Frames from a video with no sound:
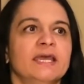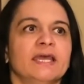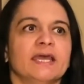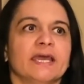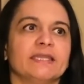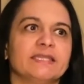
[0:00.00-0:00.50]

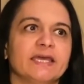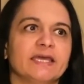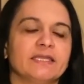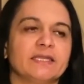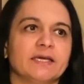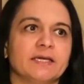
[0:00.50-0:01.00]
and
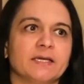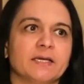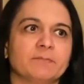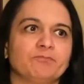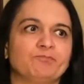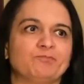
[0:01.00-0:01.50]

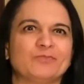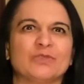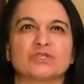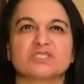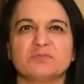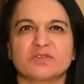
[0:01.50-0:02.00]
then
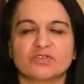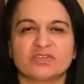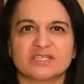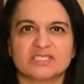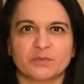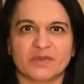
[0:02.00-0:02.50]
there's some other
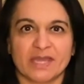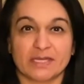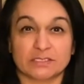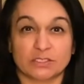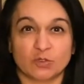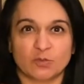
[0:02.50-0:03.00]
things that we
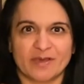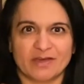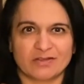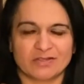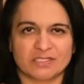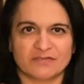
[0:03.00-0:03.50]
ask you about
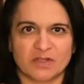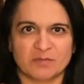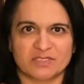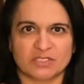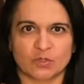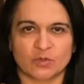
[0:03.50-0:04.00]
on the
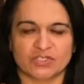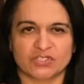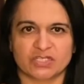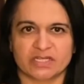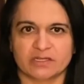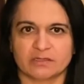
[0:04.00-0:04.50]
developmental
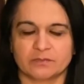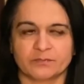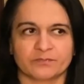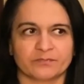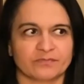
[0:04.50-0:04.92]
questionnaire